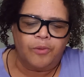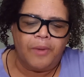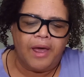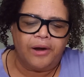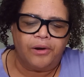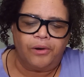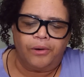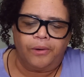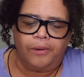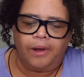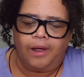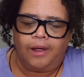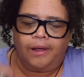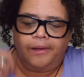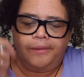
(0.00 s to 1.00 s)
matter
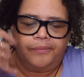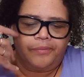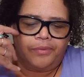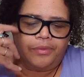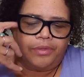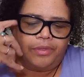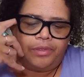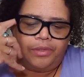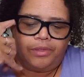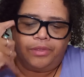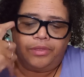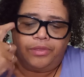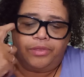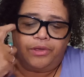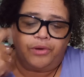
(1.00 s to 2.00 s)
uh,
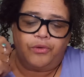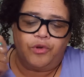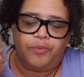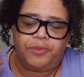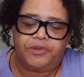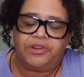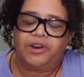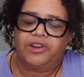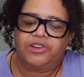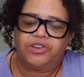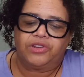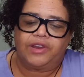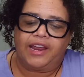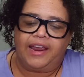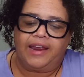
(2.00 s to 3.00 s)
the group is in a
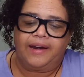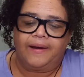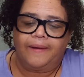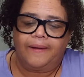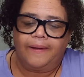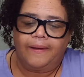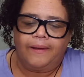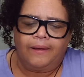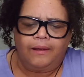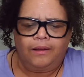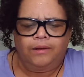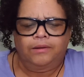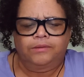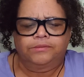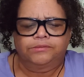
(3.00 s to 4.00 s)
state.
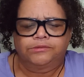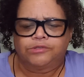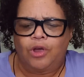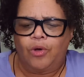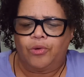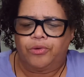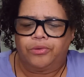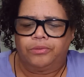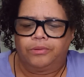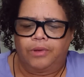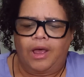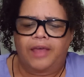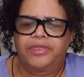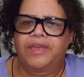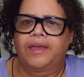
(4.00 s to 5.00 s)
Oh,
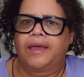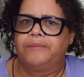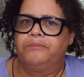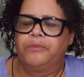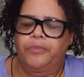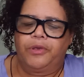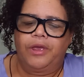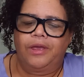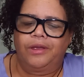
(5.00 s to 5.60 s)
I think I